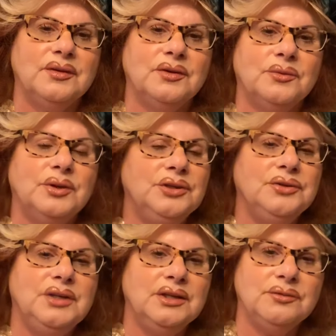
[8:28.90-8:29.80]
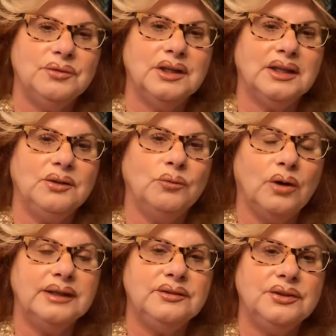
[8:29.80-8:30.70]
when you didn't really
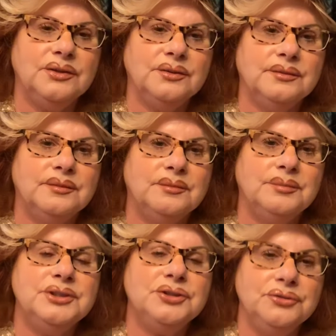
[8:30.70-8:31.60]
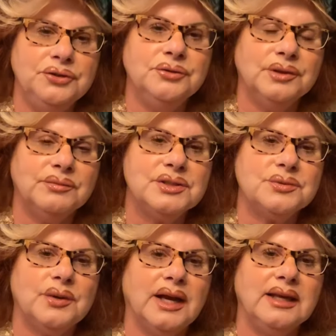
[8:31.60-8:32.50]
want to, but you knew it was
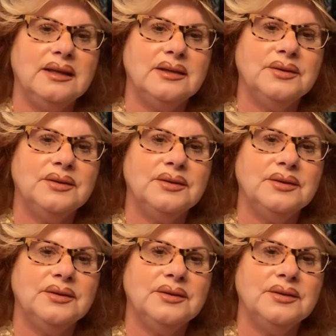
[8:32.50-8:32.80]
right.